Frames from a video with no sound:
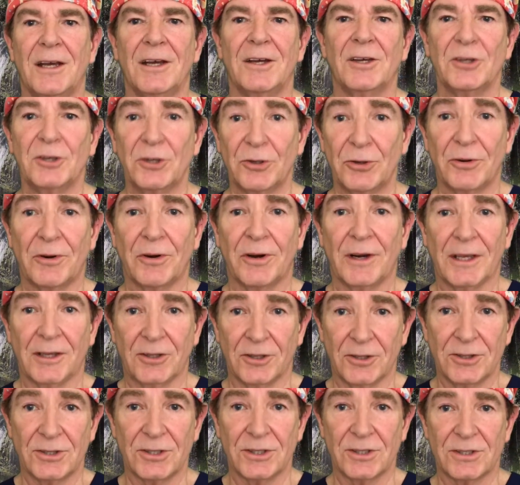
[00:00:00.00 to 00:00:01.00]
Urinary
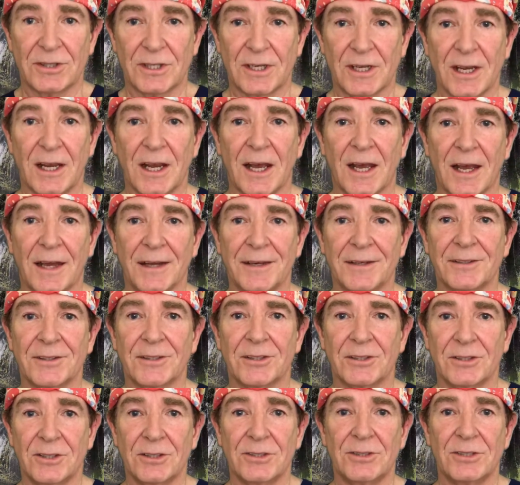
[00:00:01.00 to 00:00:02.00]
urgency and
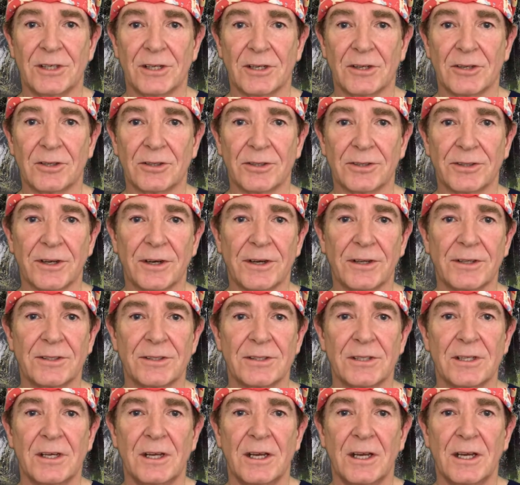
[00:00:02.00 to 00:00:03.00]
urge
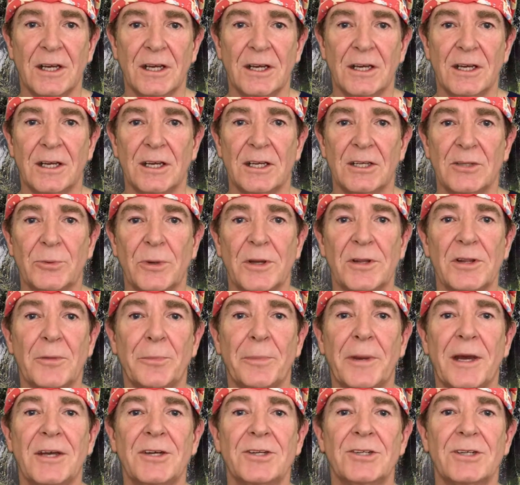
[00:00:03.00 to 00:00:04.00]
incontinence is when the
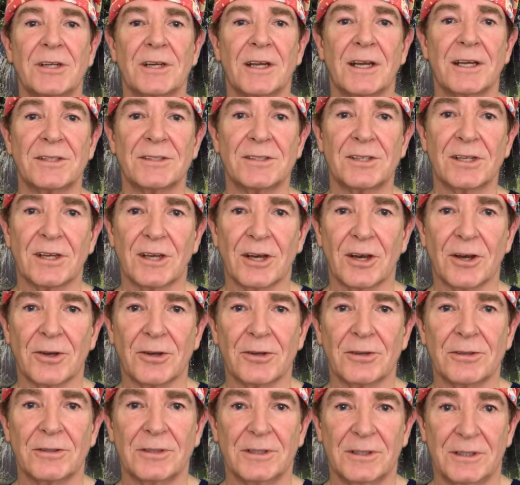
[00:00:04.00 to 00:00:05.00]
patient has to
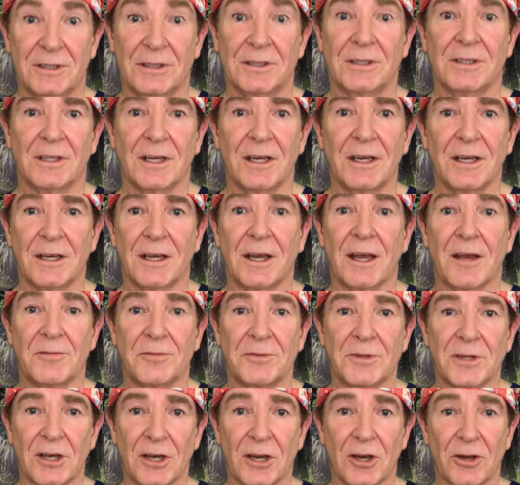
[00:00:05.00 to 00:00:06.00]
go, they
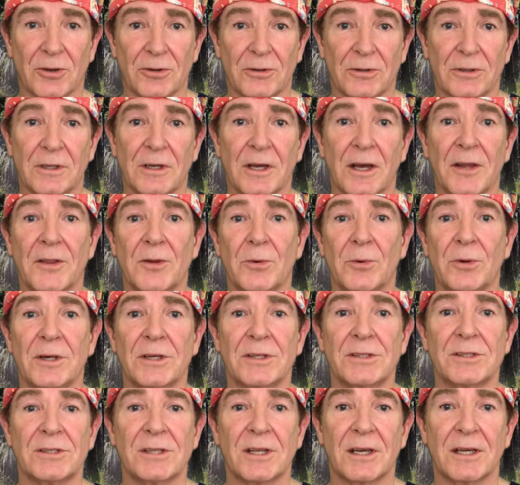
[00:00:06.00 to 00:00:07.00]
have to go.
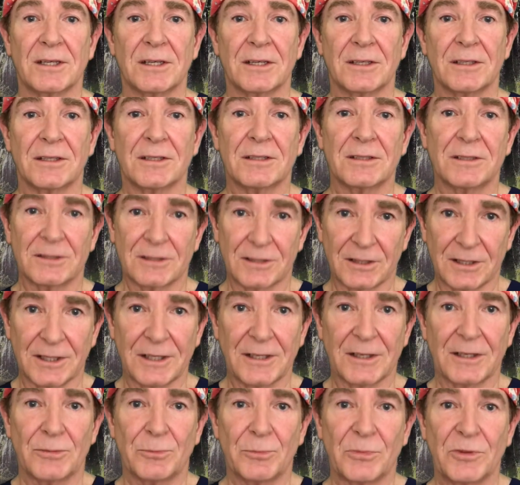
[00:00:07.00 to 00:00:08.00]
Otherwise they
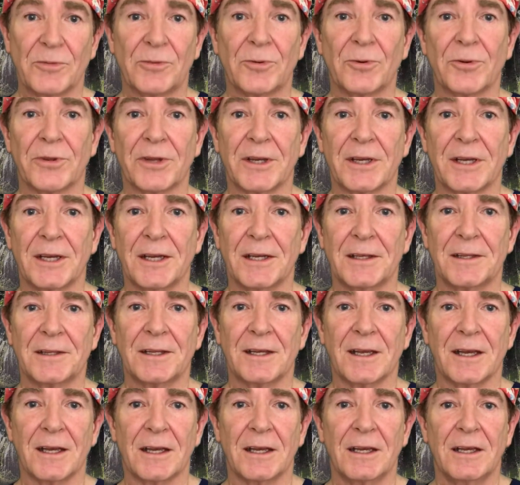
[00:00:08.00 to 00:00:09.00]
leak before they get
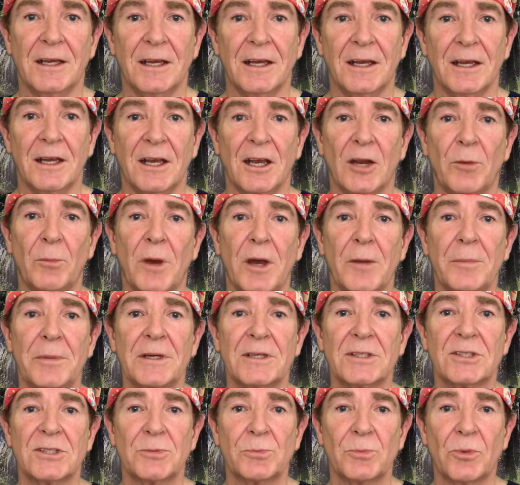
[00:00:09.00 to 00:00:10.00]
there. It may be
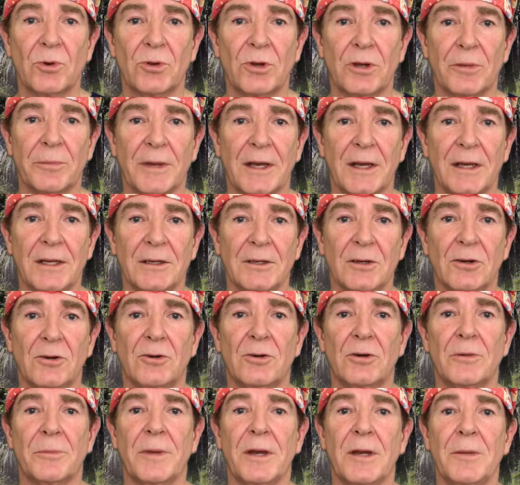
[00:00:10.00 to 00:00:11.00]
a small amount,
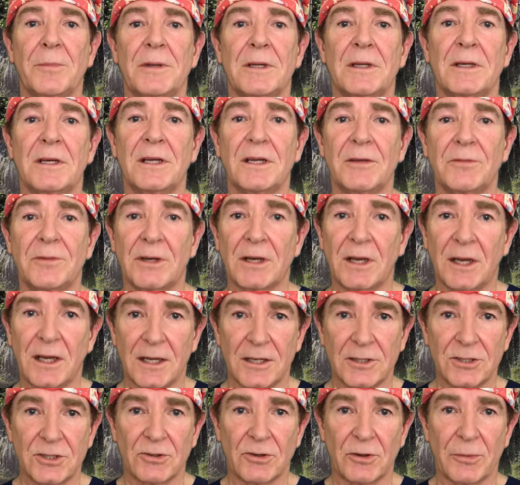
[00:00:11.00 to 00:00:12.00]
or it may be an even
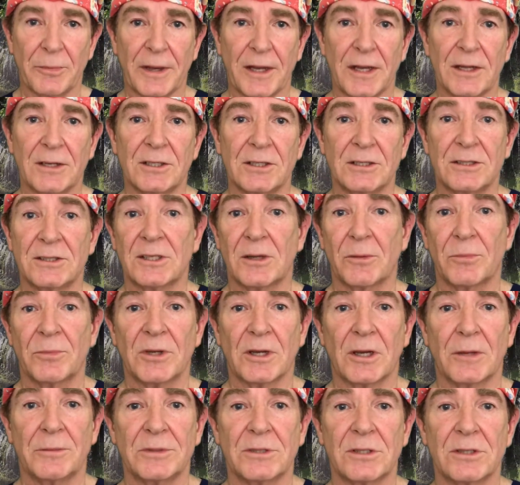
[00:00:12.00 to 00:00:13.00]
larger amount, and
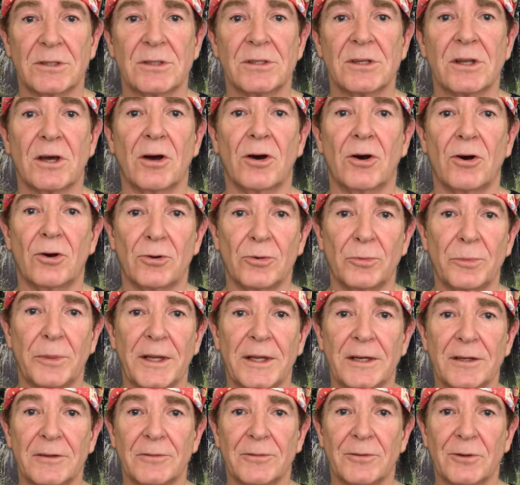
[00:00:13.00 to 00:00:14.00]
sometimes it's the whole
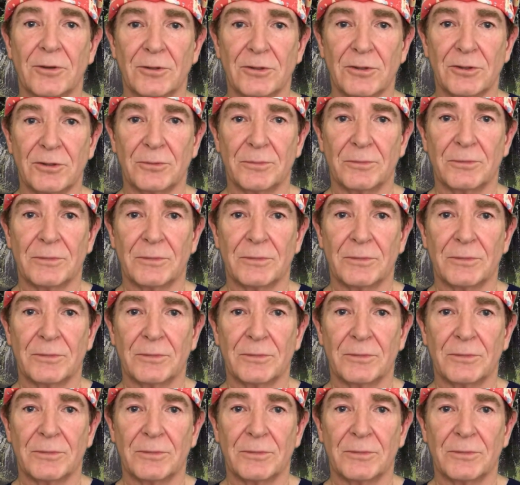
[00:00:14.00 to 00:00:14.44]
bladder volume.